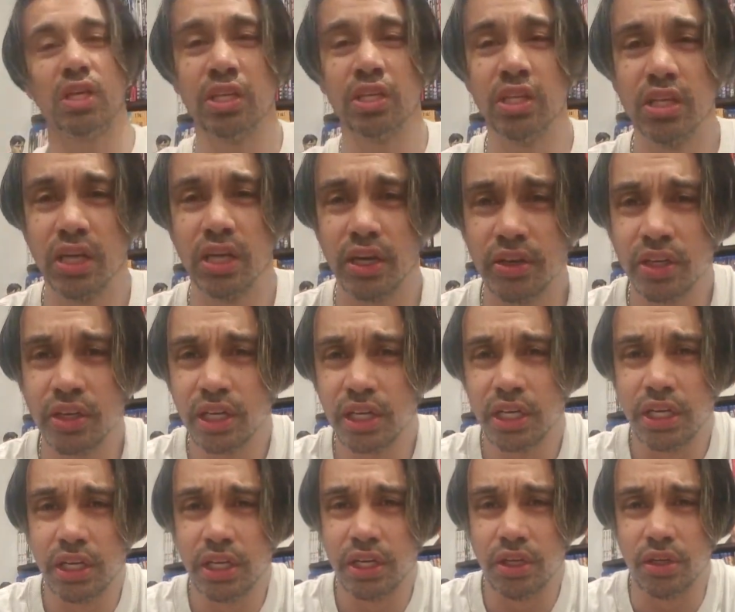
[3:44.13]
you know,
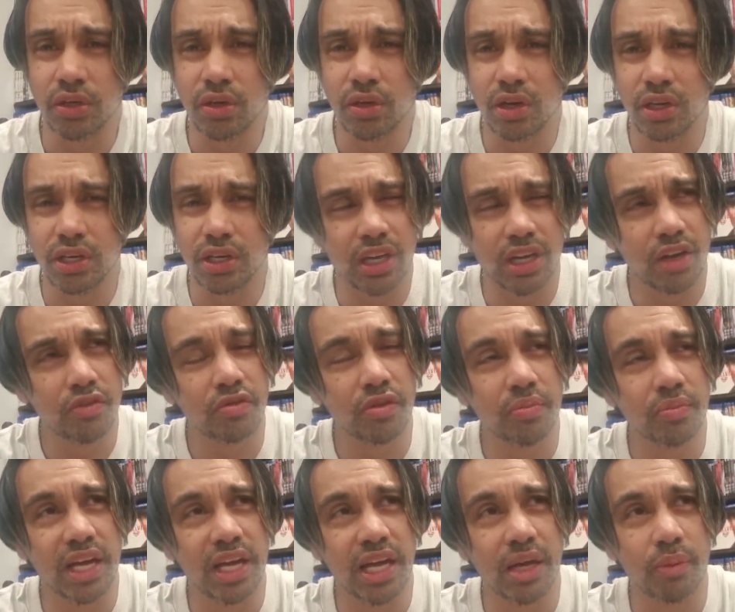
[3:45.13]
you kind of go
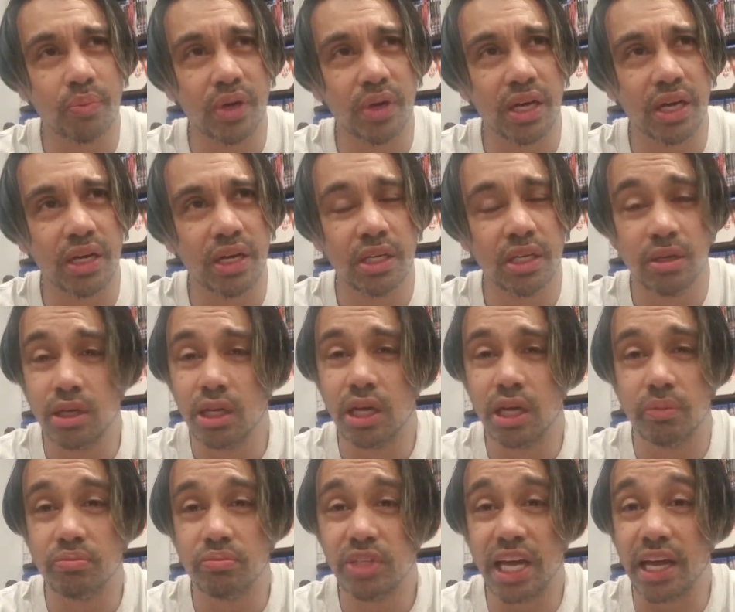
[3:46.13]
from there. But
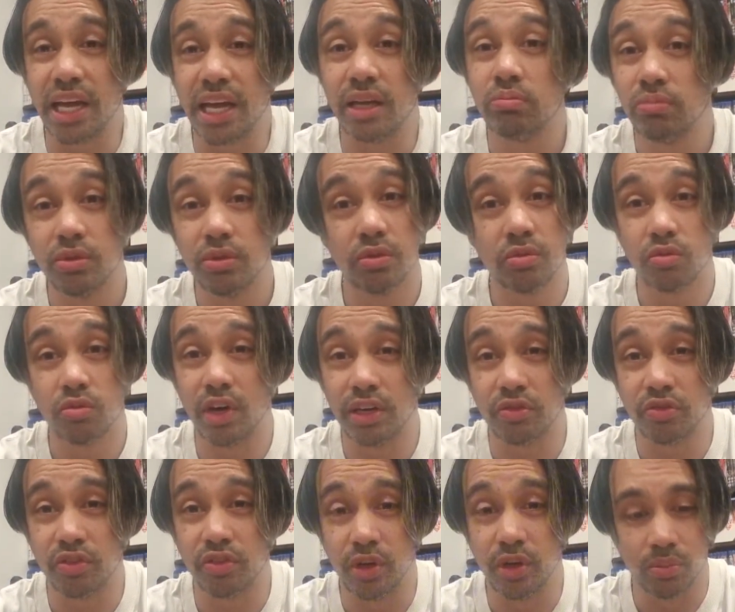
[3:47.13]
yeah,
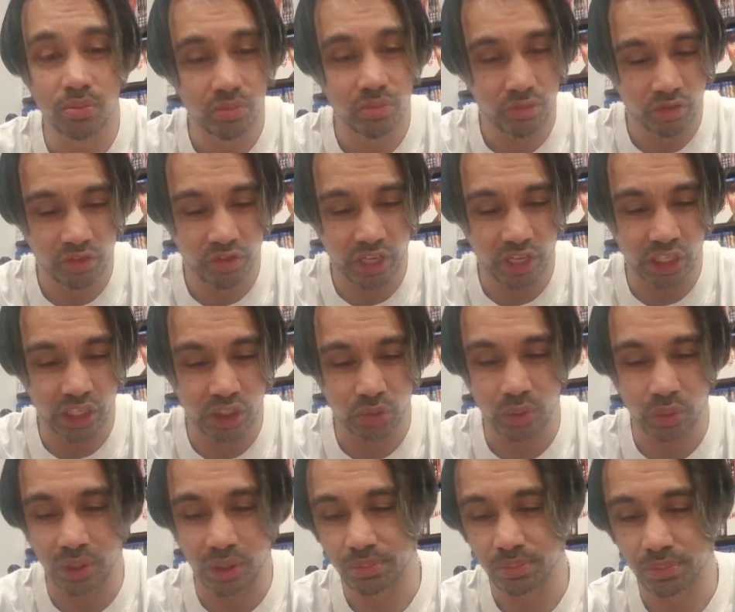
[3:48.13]
great film, first
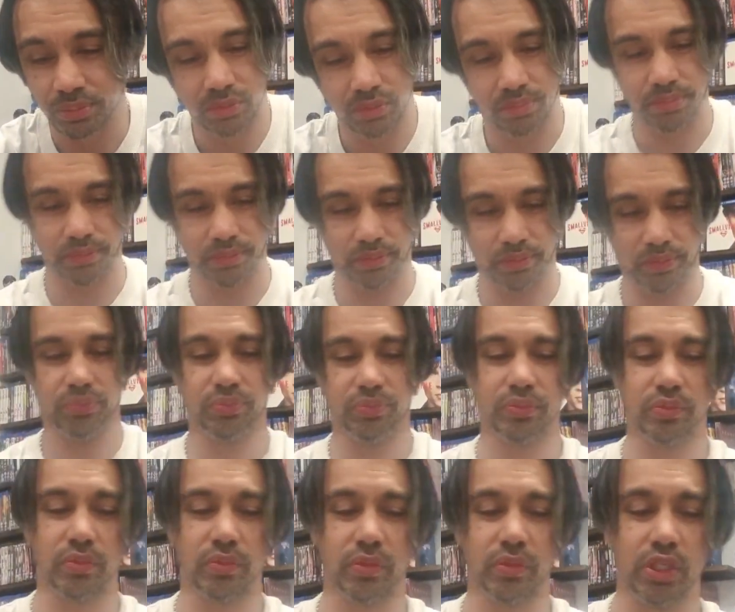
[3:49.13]
one.
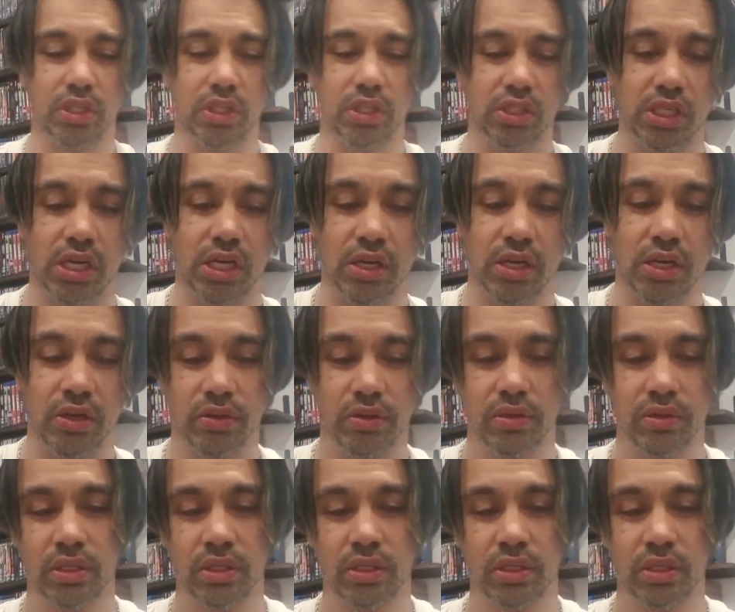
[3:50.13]
So